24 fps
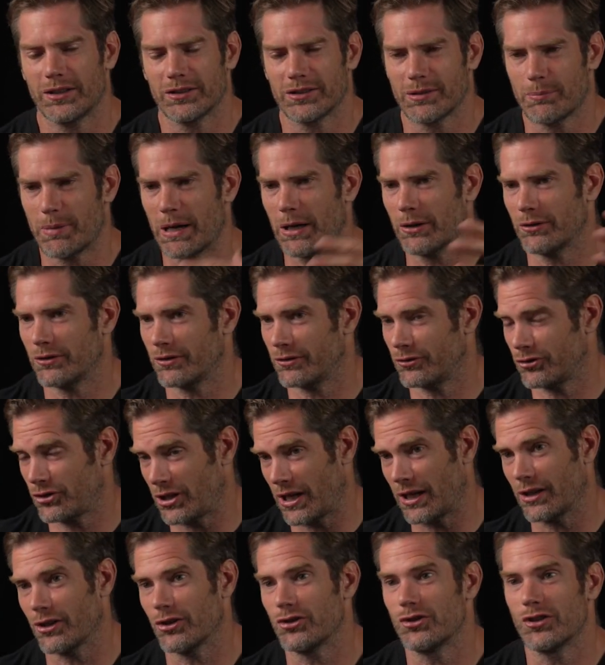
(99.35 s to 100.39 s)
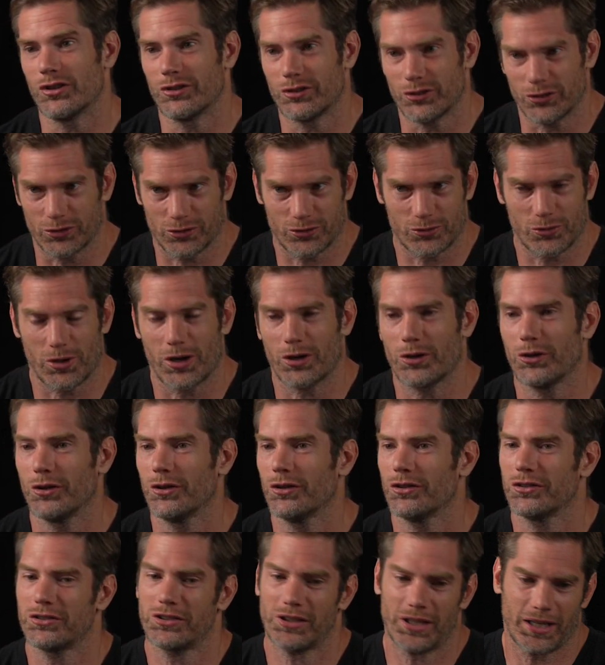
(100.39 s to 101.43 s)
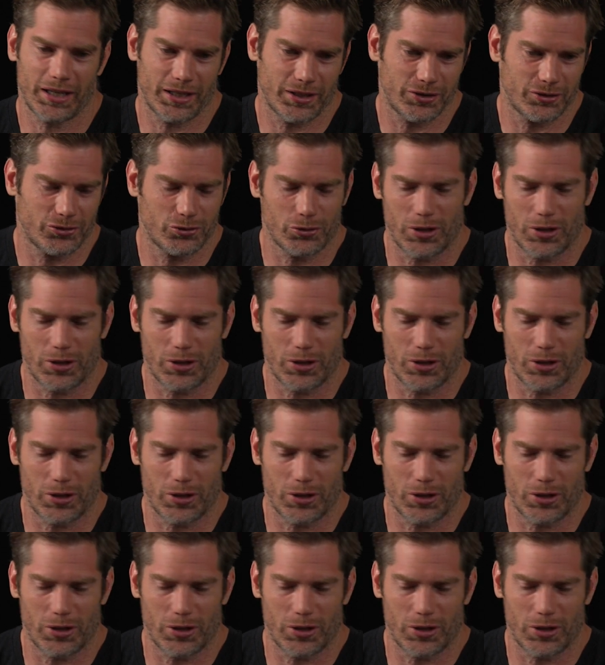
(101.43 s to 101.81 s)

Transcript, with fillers: is about challenges and struggles and